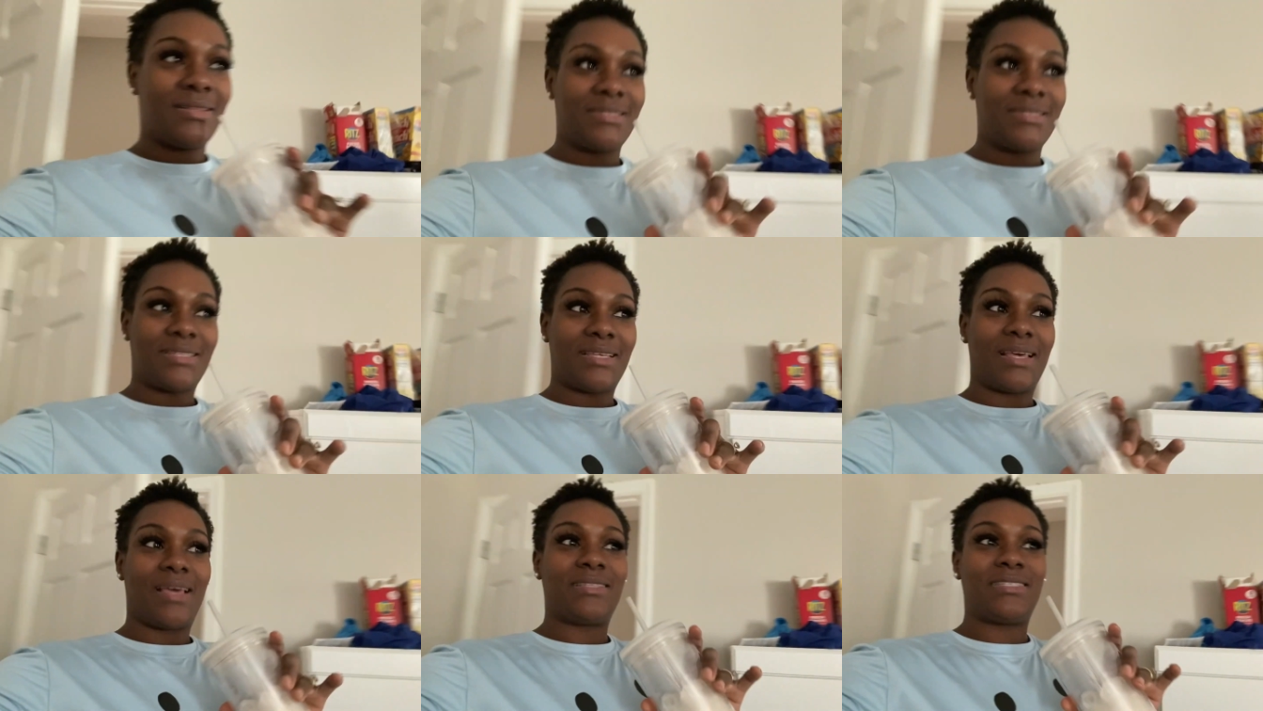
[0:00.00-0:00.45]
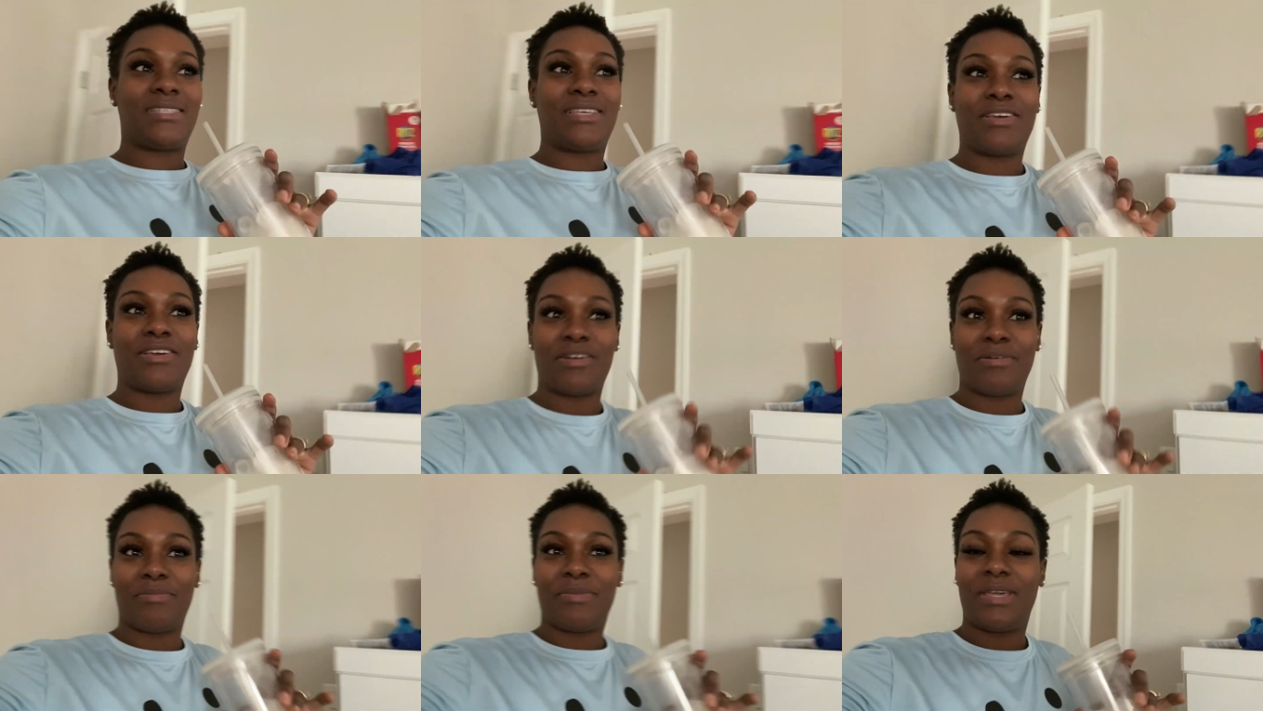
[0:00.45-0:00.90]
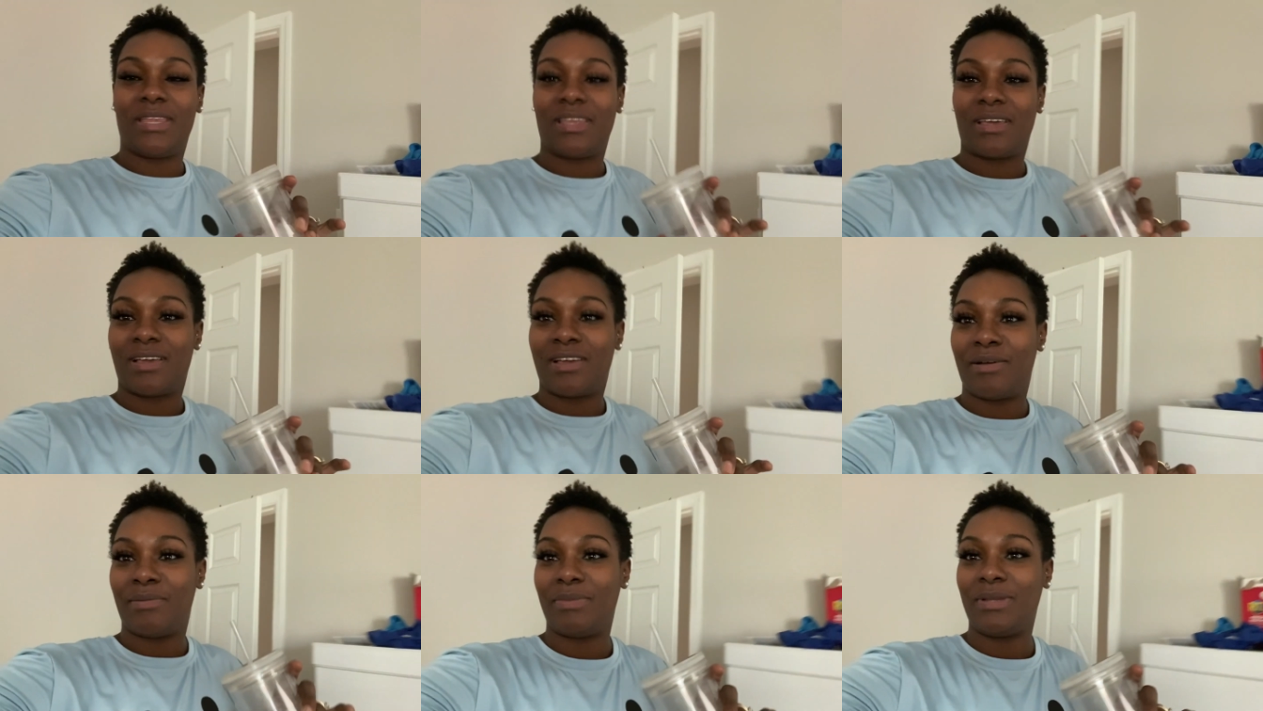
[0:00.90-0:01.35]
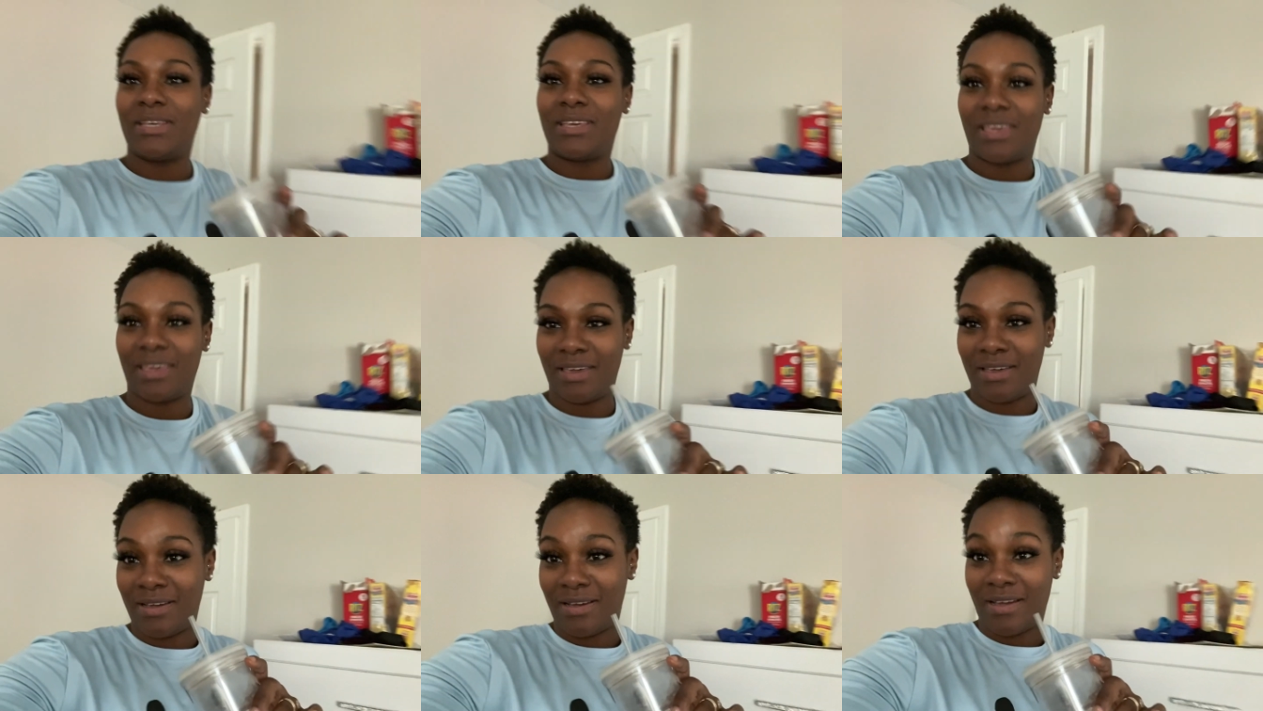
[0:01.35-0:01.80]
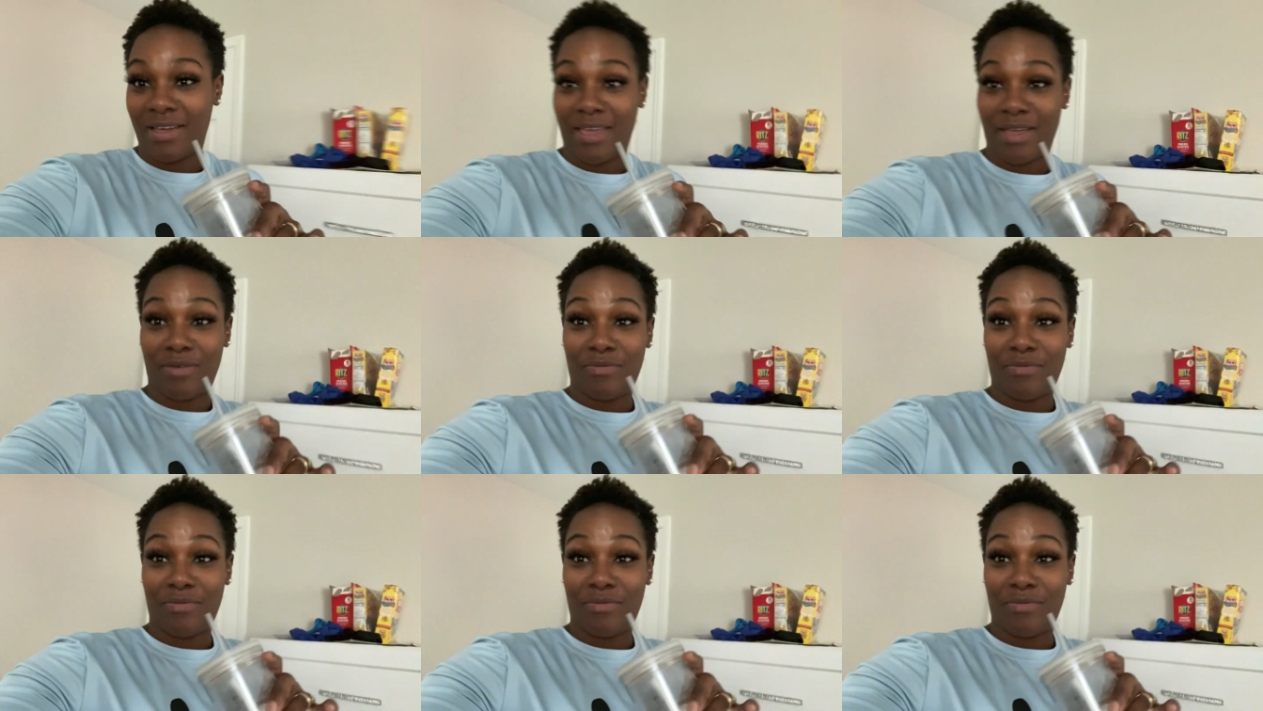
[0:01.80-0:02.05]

to tell me to come look at her